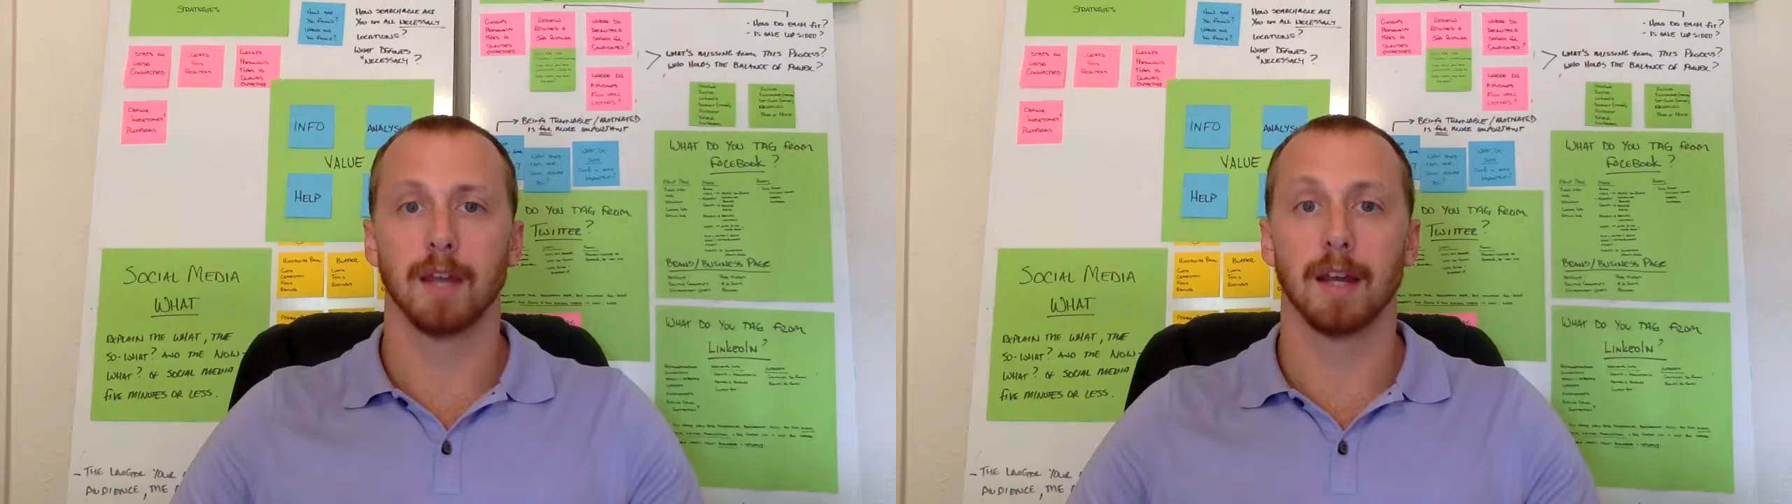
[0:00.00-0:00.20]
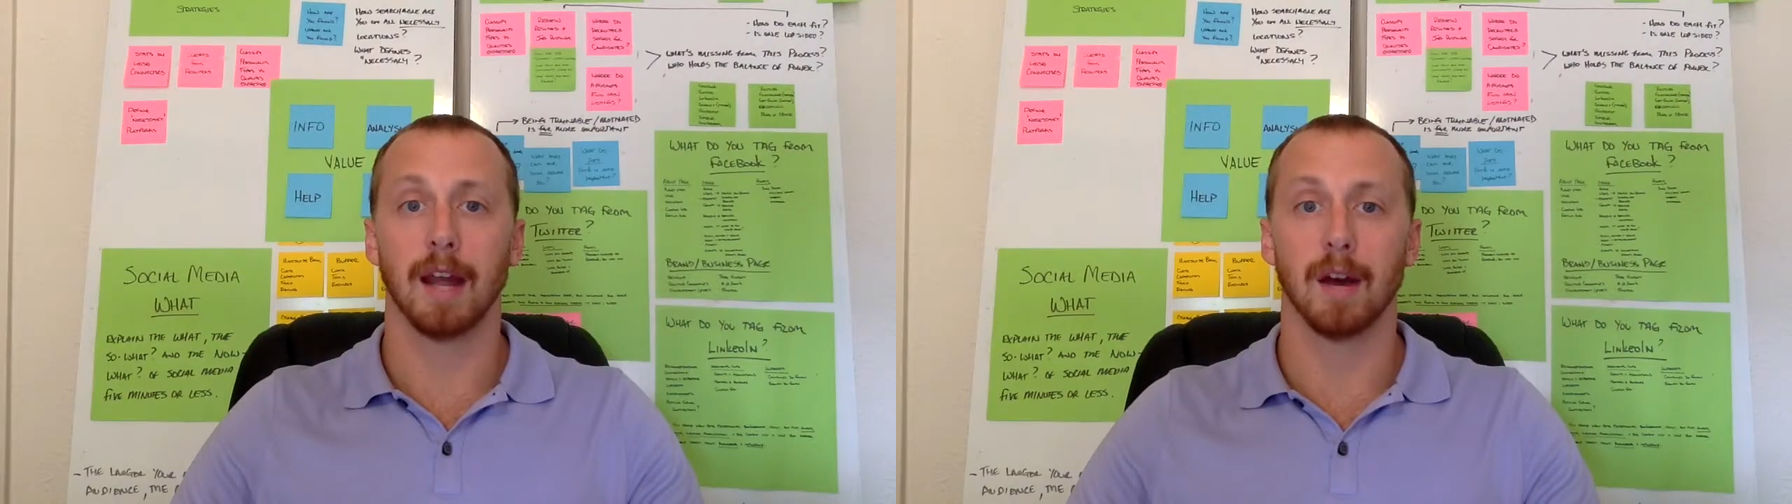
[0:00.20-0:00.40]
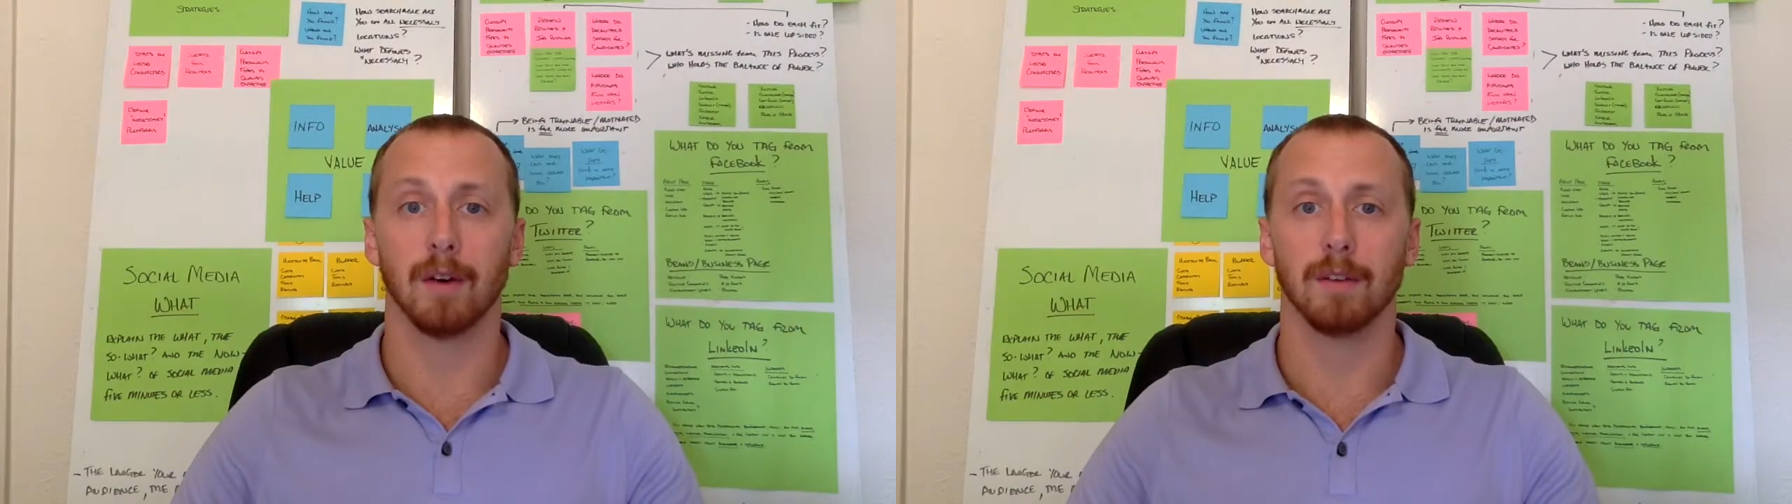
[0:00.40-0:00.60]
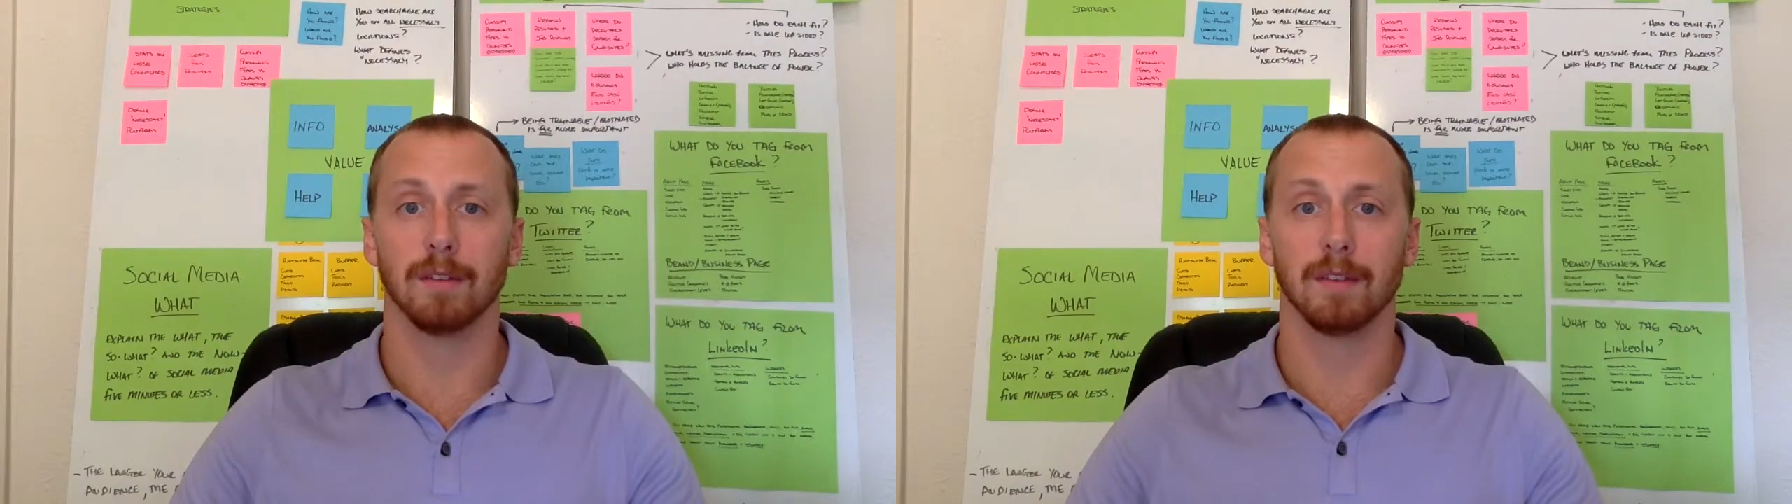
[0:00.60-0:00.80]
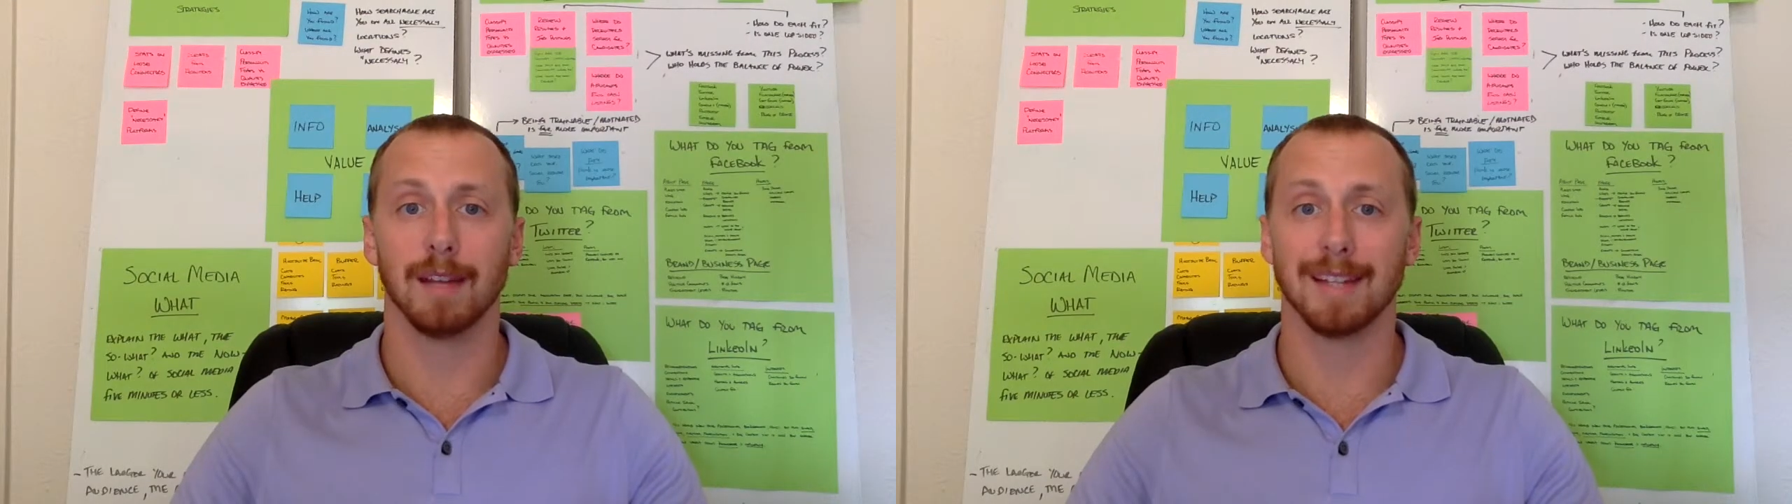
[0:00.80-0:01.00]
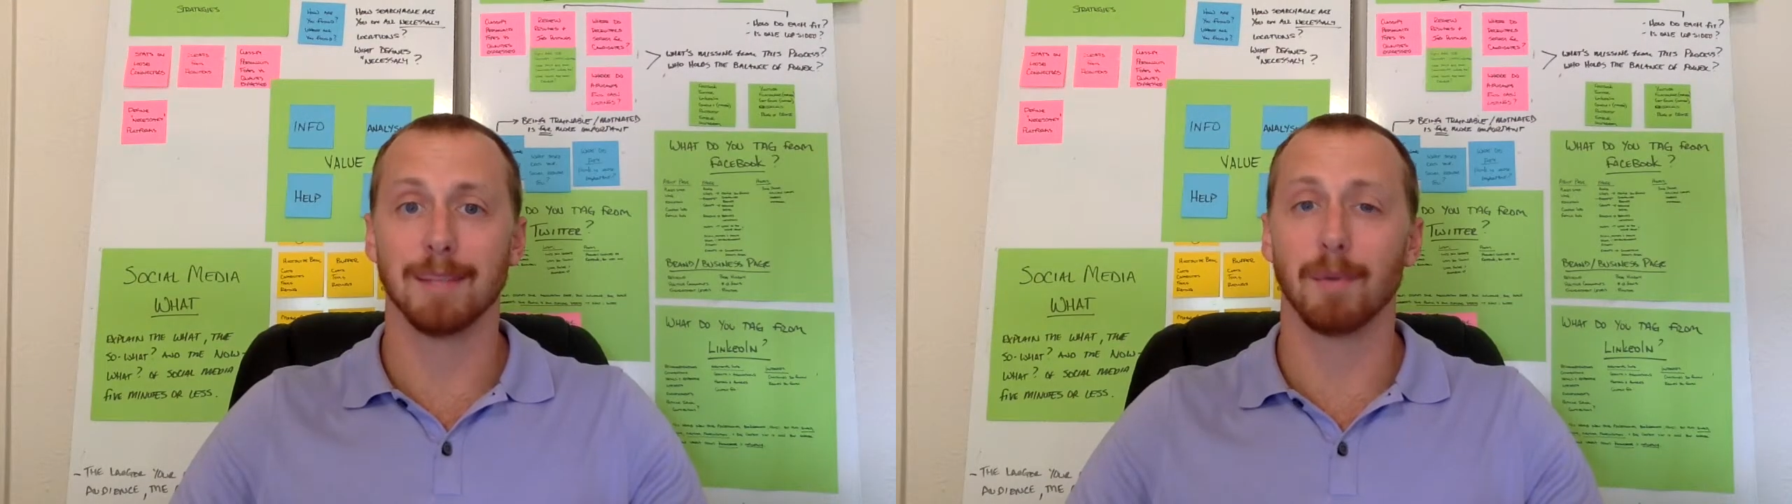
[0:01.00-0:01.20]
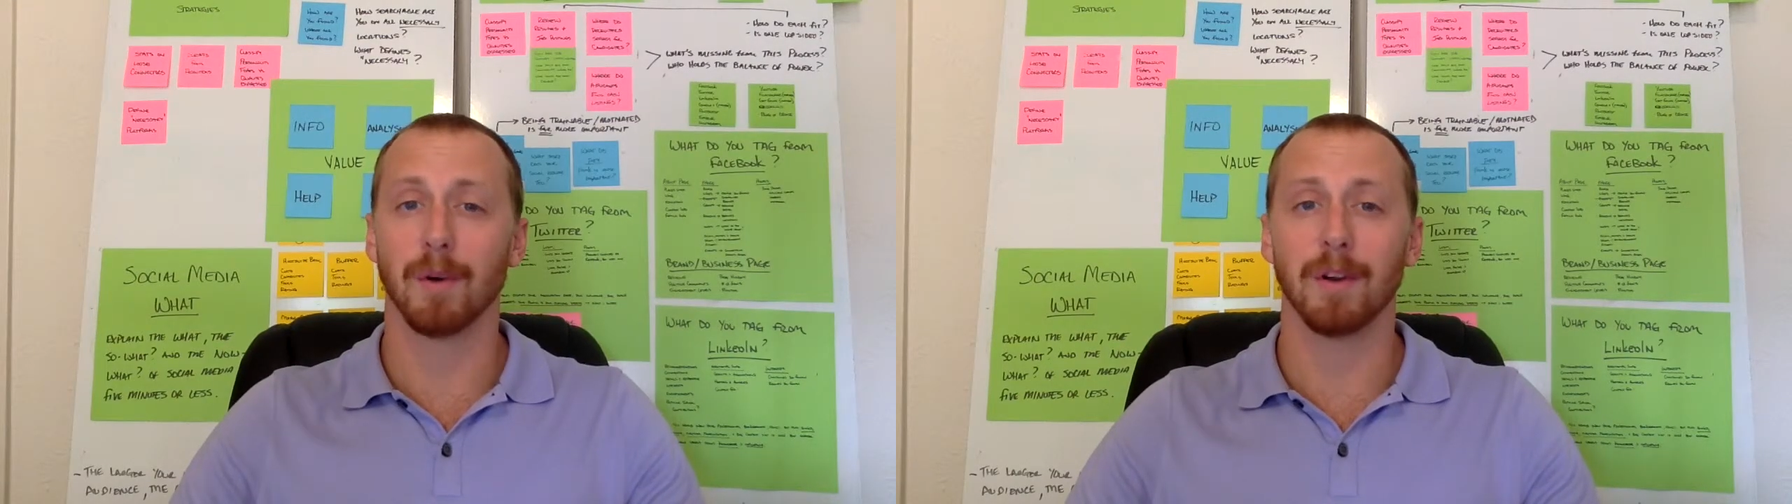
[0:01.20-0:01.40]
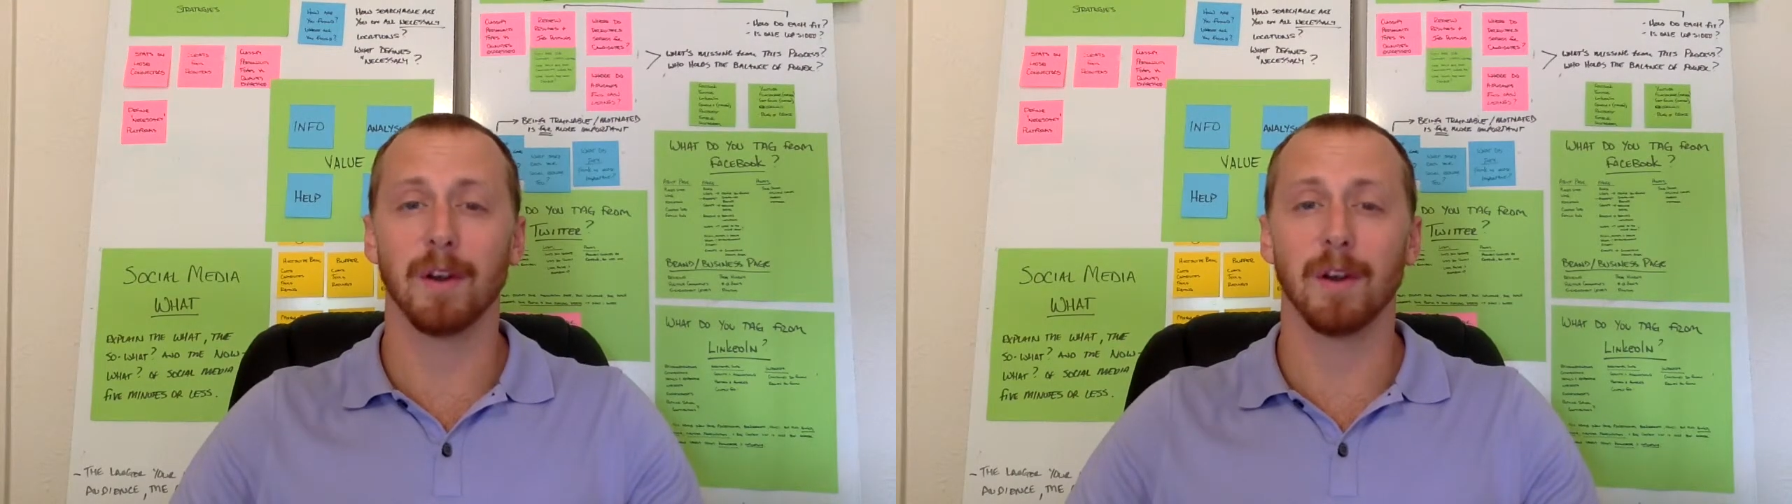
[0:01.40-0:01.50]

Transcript: Now, it's important